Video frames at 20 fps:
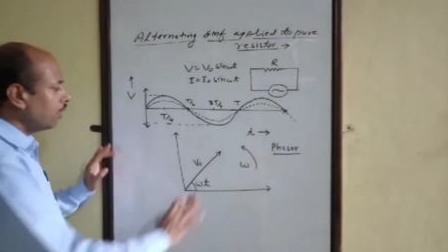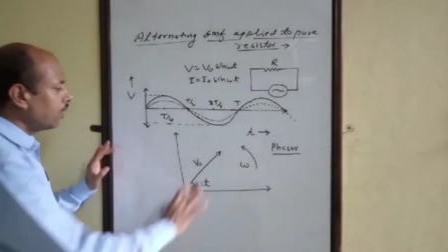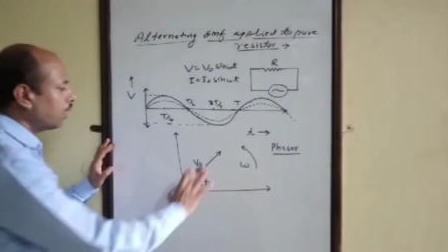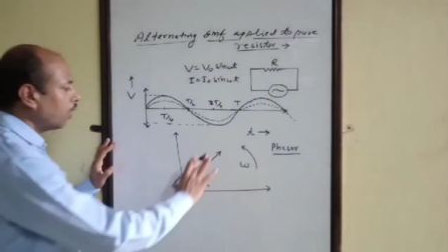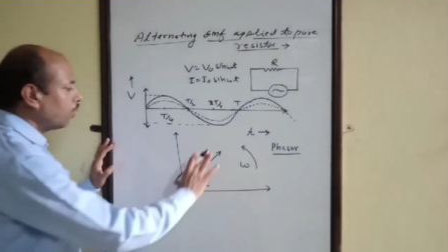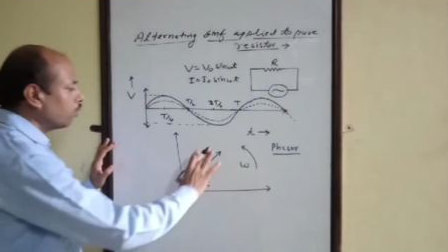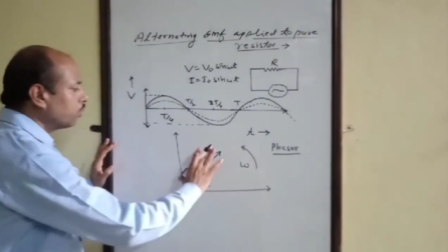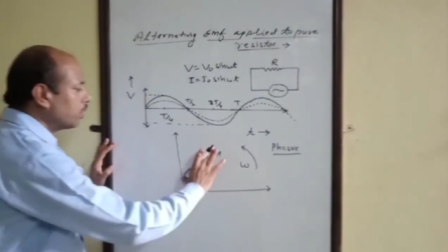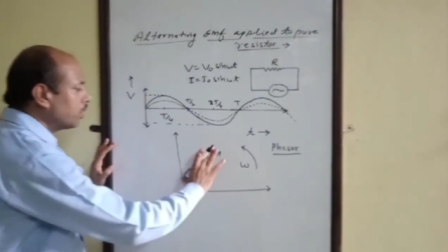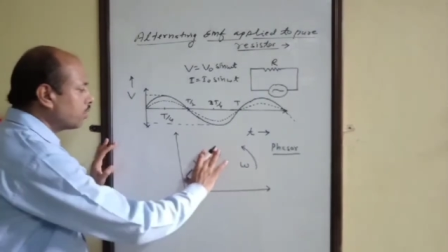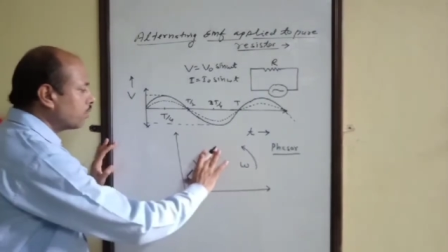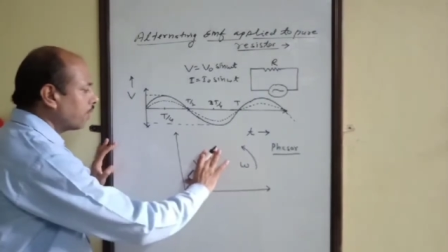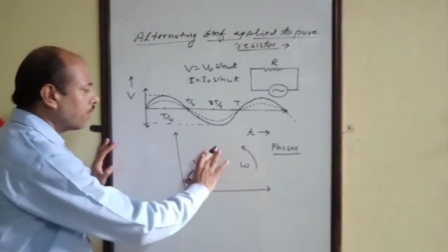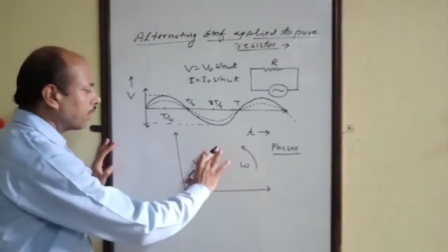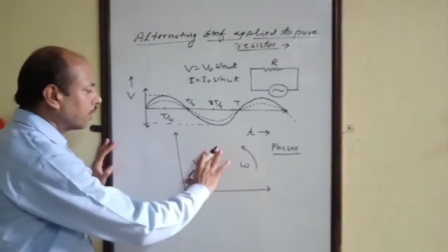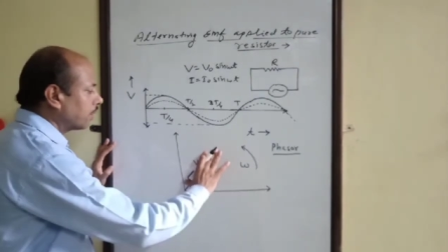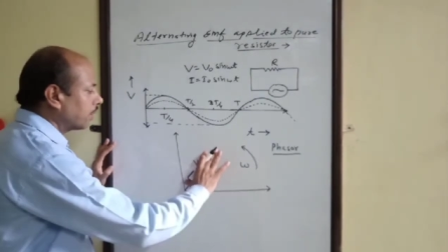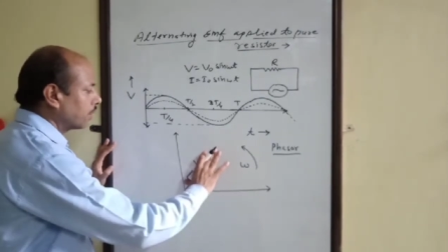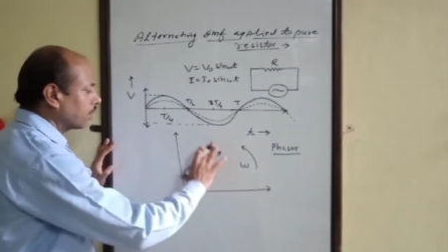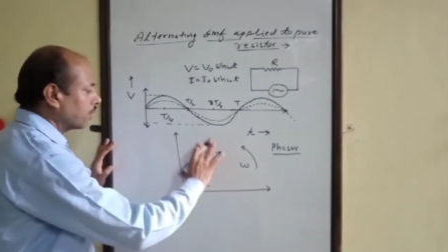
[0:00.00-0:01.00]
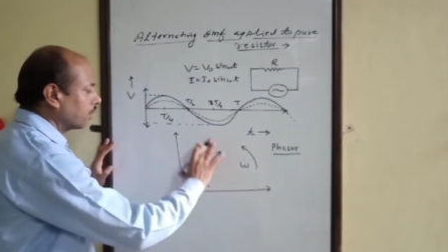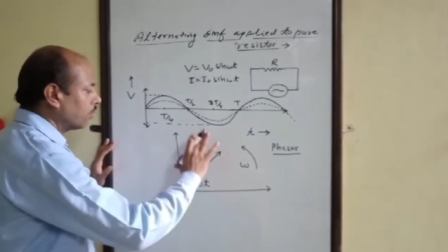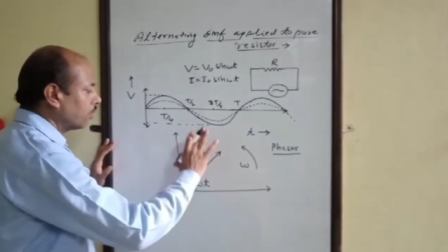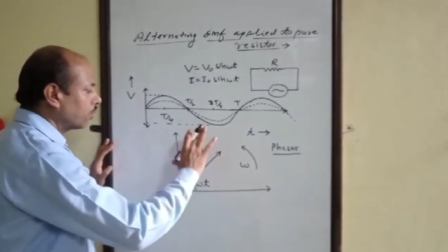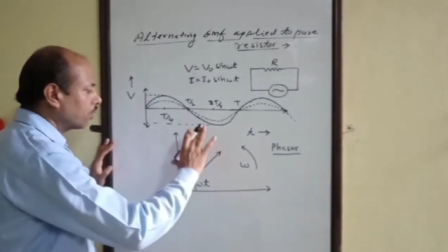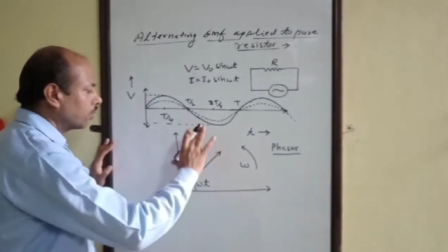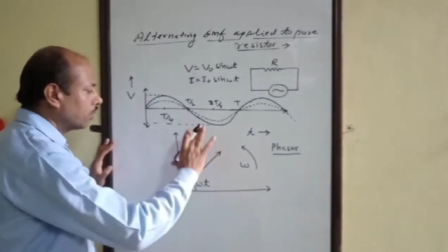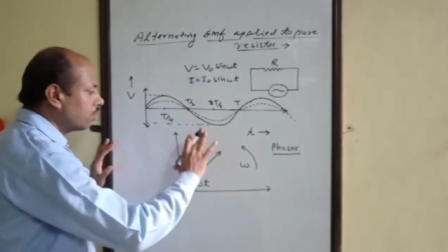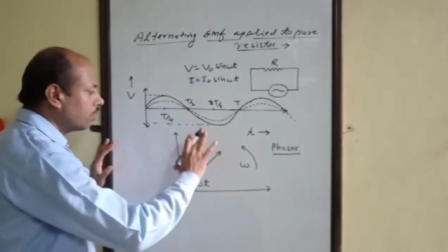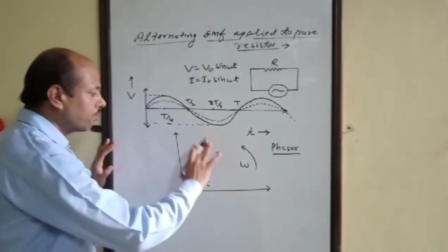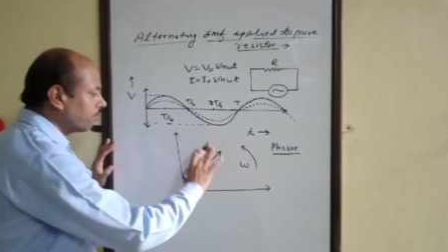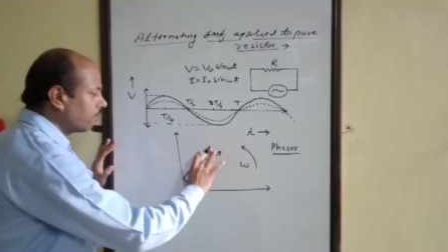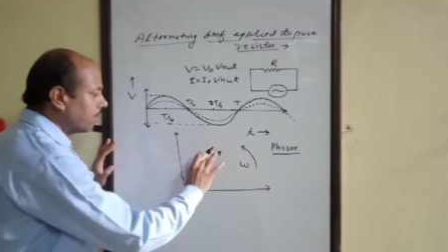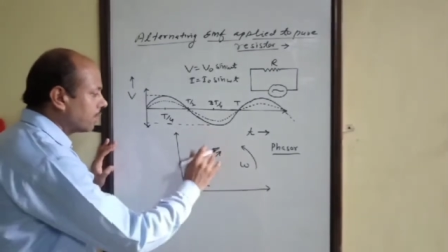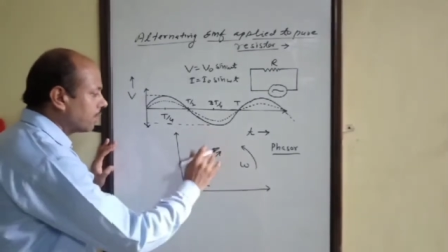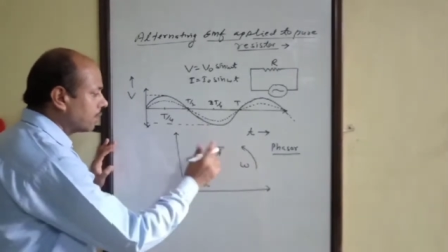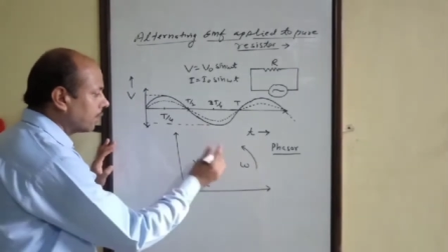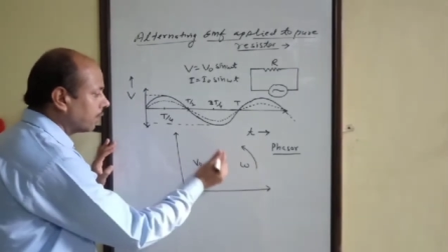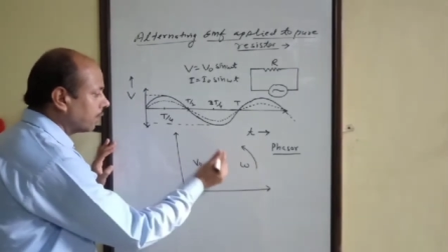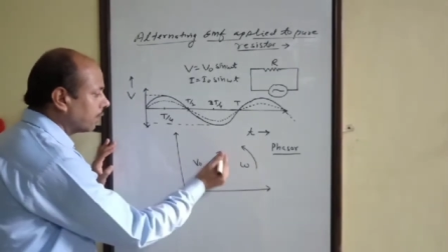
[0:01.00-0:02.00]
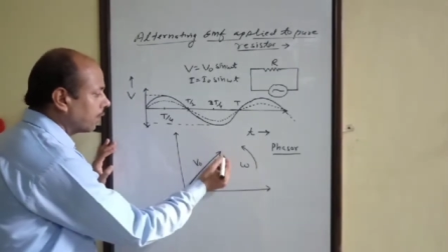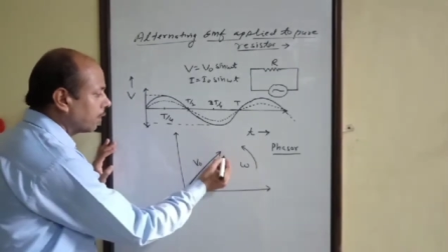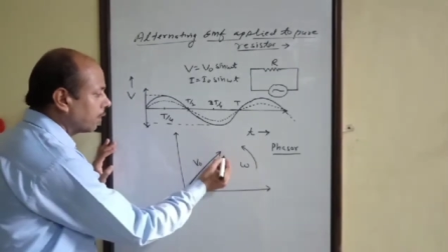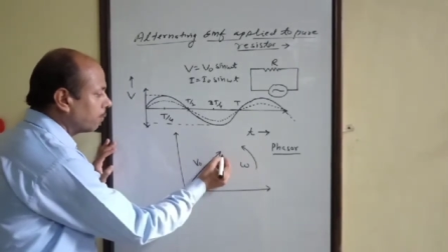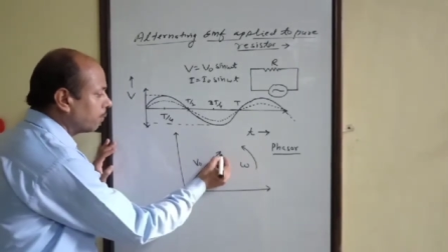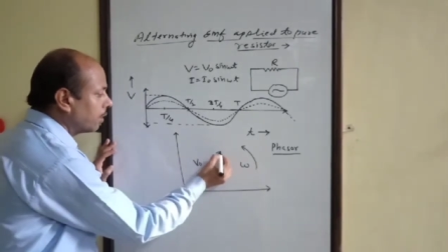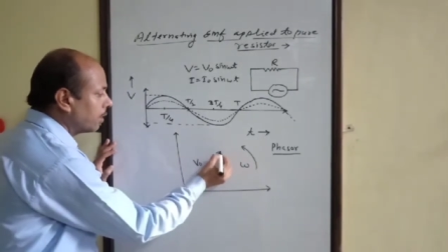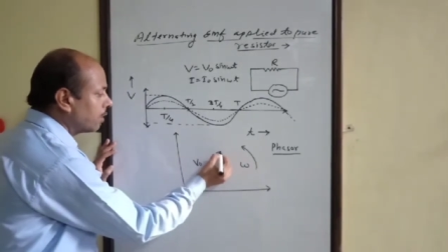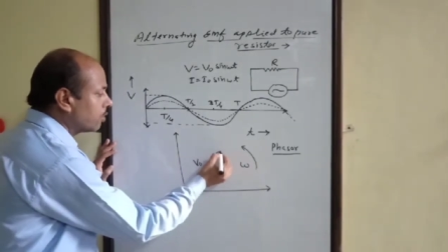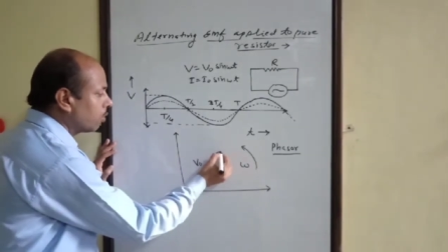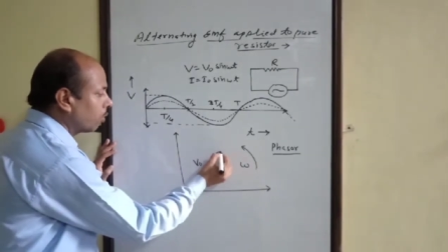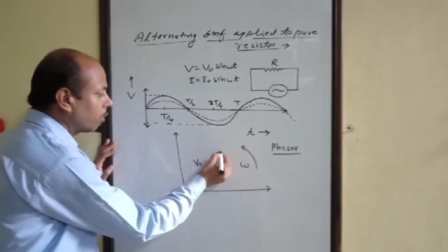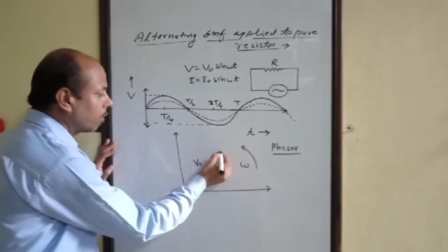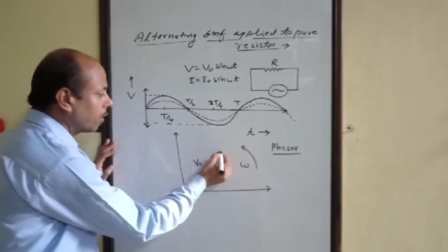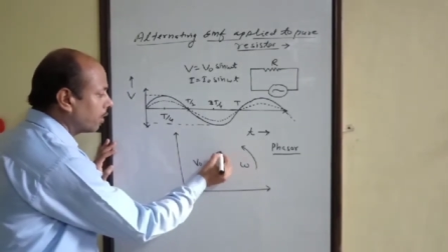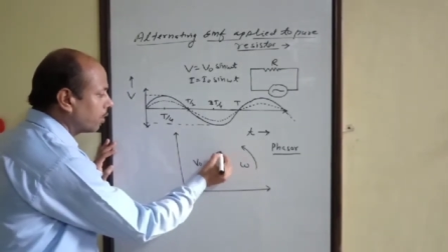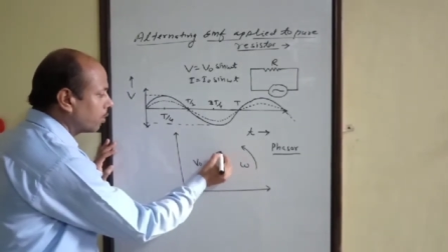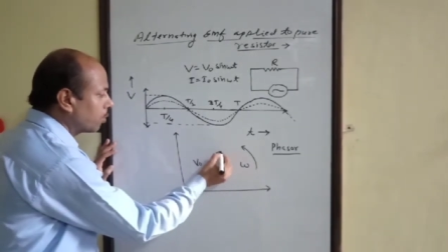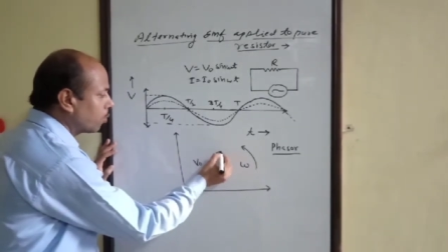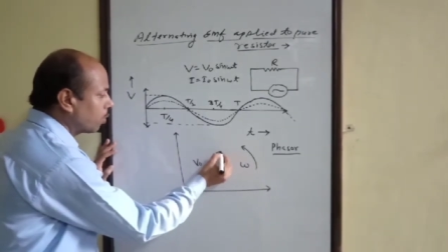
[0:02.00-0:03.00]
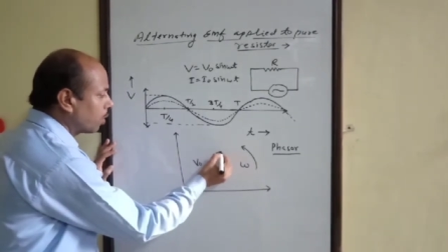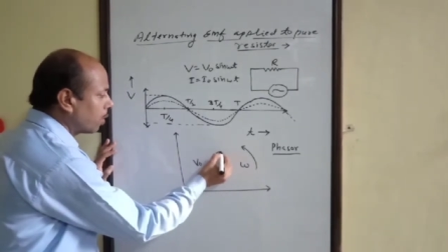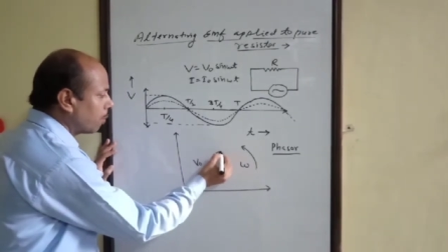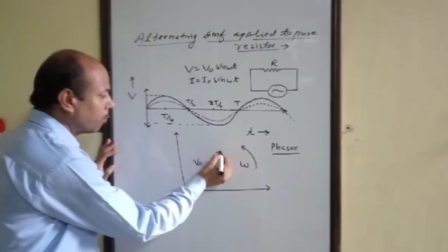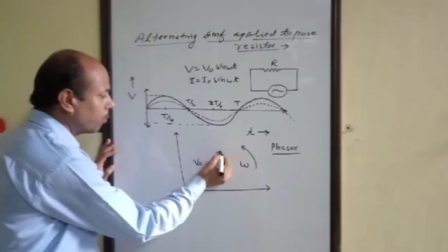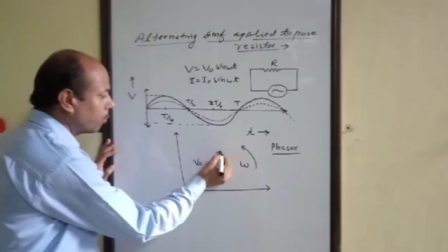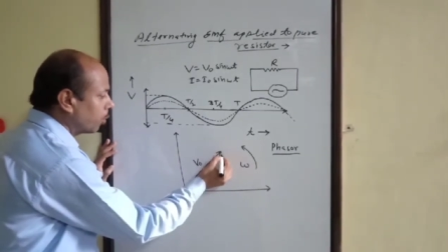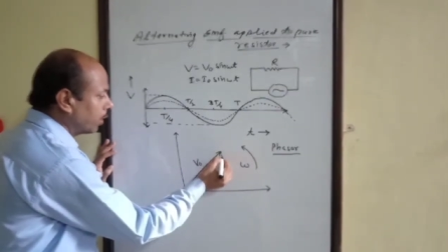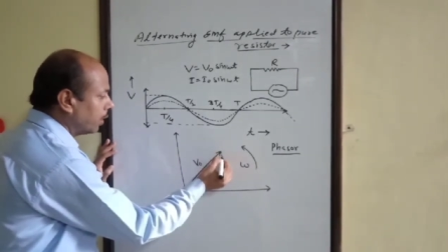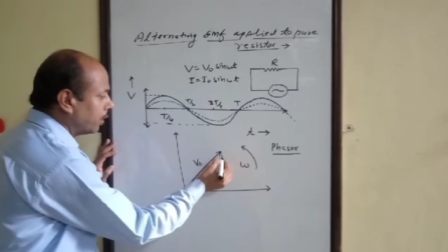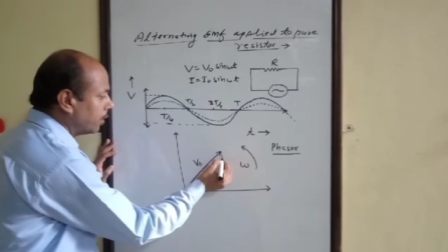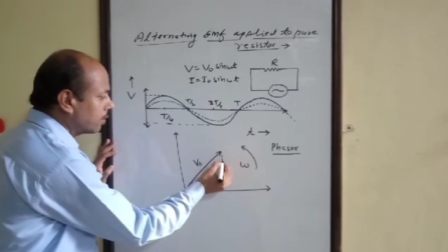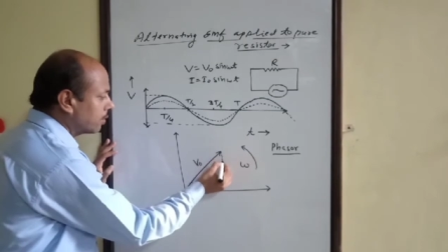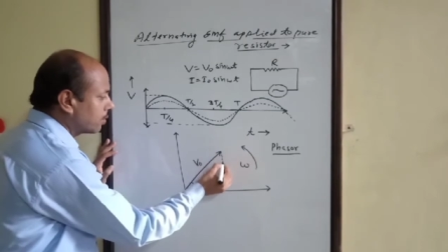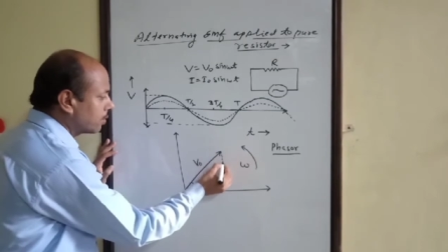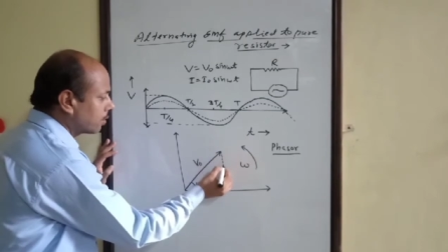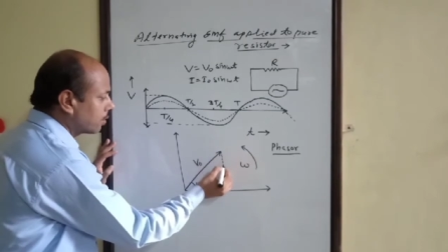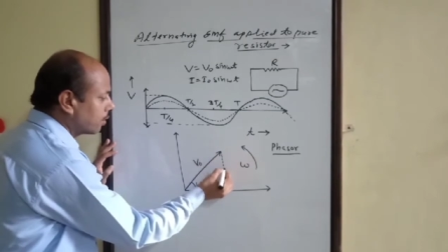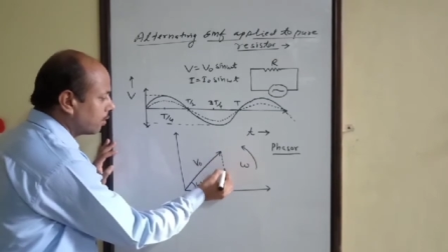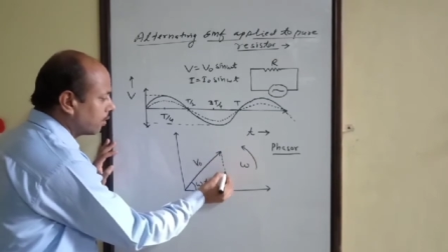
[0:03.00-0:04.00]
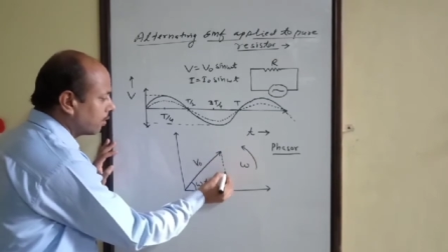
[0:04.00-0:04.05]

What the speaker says: Now, this vector of this phasor can be resolved into two components.